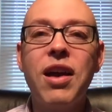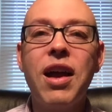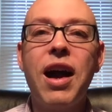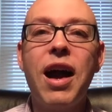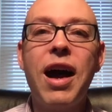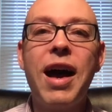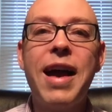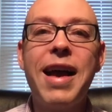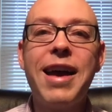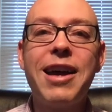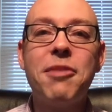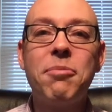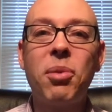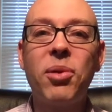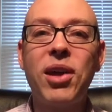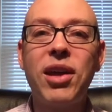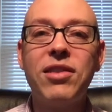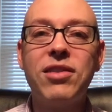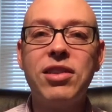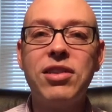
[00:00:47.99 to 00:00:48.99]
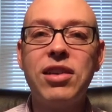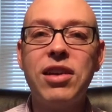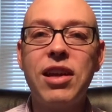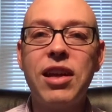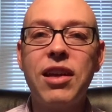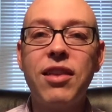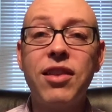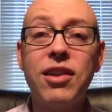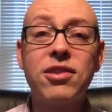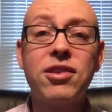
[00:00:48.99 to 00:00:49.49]
I had planned to take
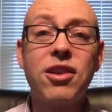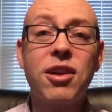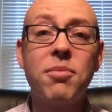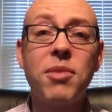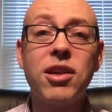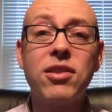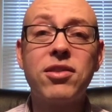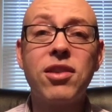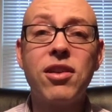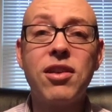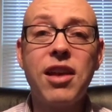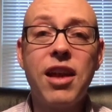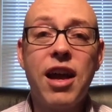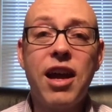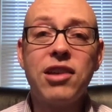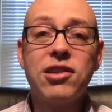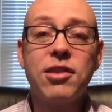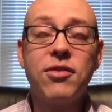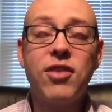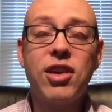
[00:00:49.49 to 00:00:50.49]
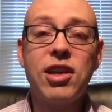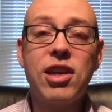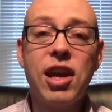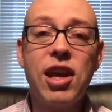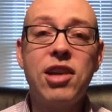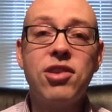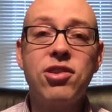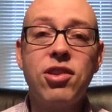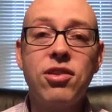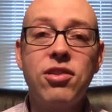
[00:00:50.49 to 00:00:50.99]
this coming Sunday as a
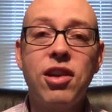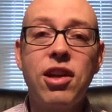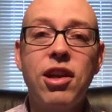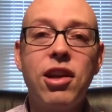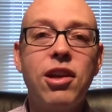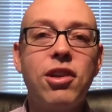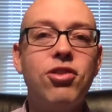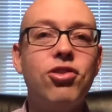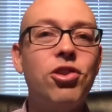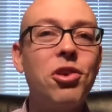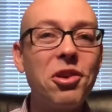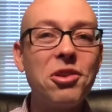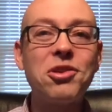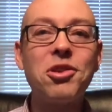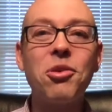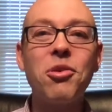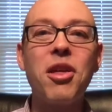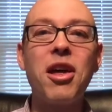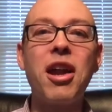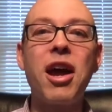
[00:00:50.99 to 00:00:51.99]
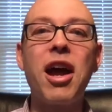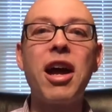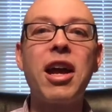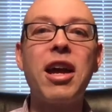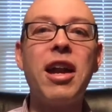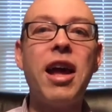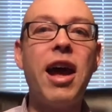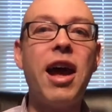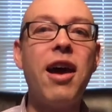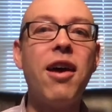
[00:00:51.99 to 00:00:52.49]
vacation day just so that I could
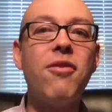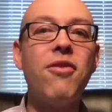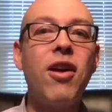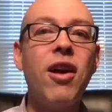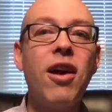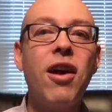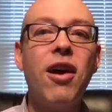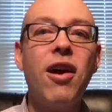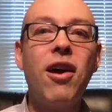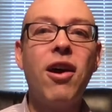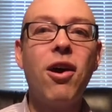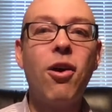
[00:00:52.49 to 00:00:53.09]
have uh,